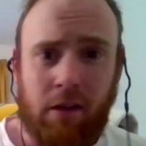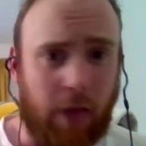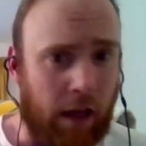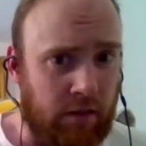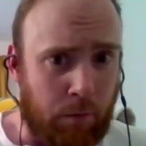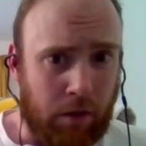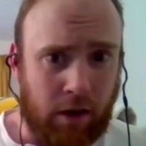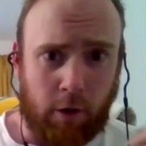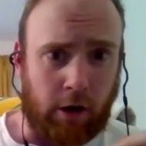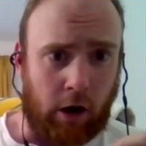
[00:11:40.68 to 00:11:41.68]
That's an
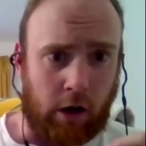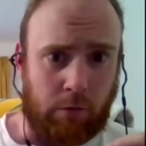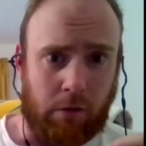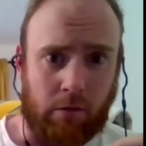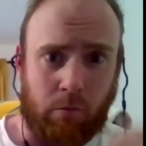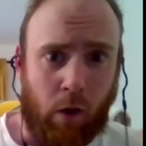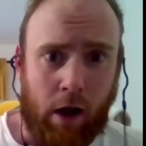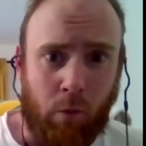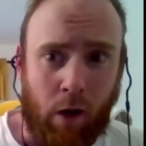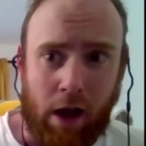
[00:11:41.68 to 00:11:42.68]
Epicurean argument. Why,
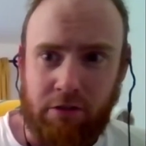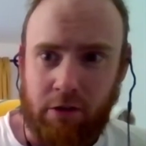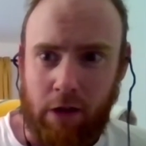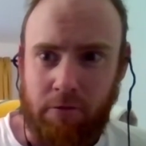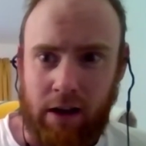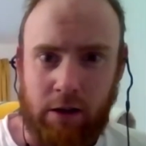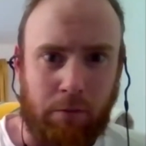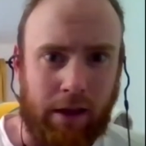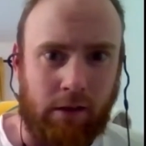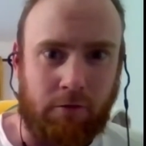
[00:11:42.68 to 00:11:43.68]
why should I value
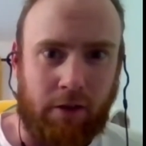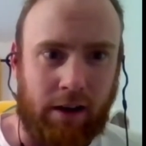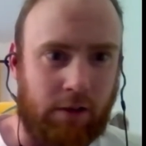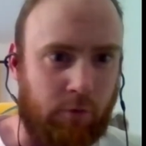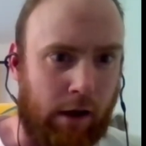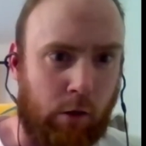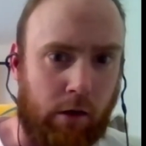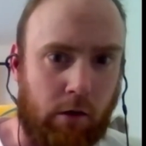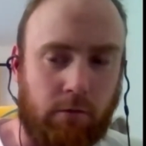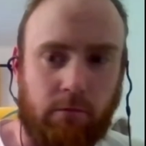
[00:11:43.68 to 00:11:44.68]
being, feeling
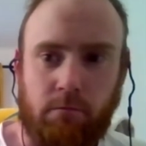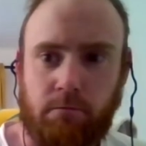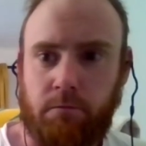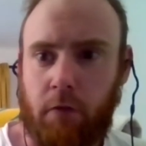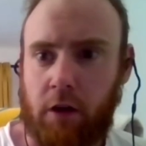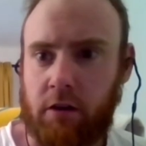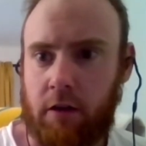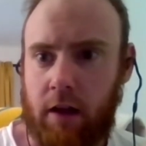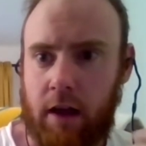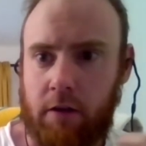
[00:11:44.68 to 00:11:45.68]
tranquil? I don't know,
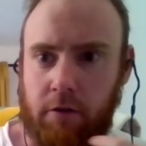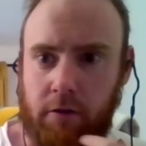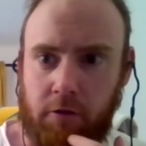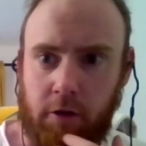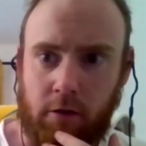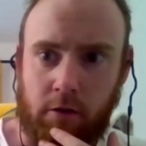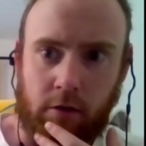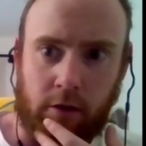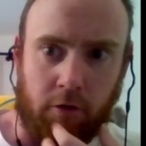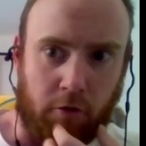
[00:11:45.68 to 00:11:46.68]
Leif, mm. if you
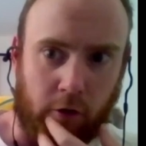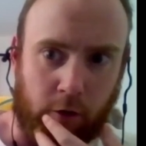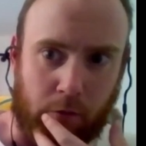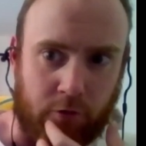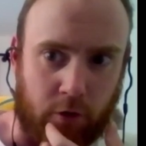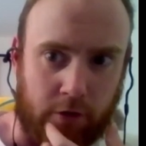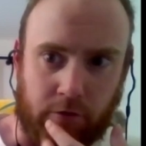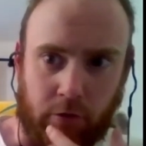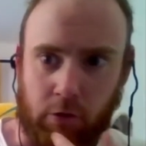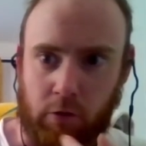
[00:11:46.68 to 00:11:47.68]
if you follow my
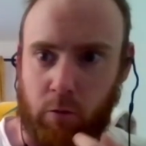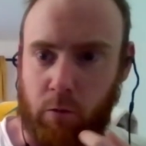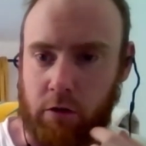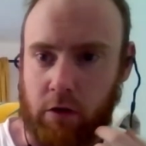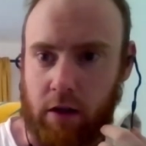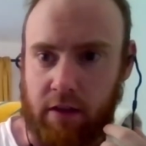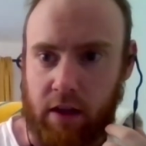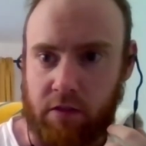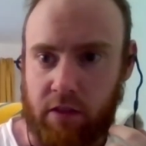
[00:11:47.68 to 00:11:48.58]
drift or what you'd like sure.